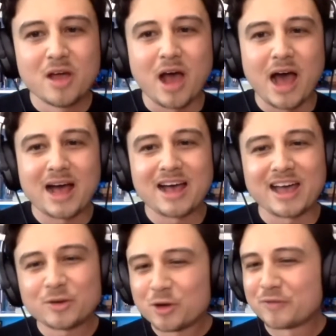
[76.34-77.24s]
I
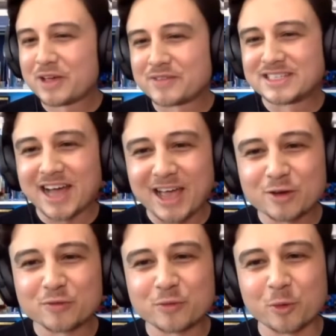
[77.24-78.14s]
don't know if I have a
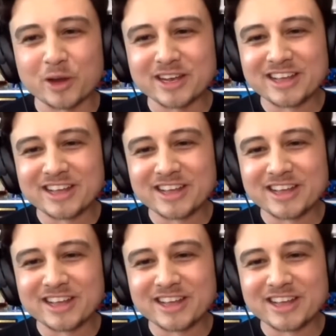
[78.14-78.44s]
title for it.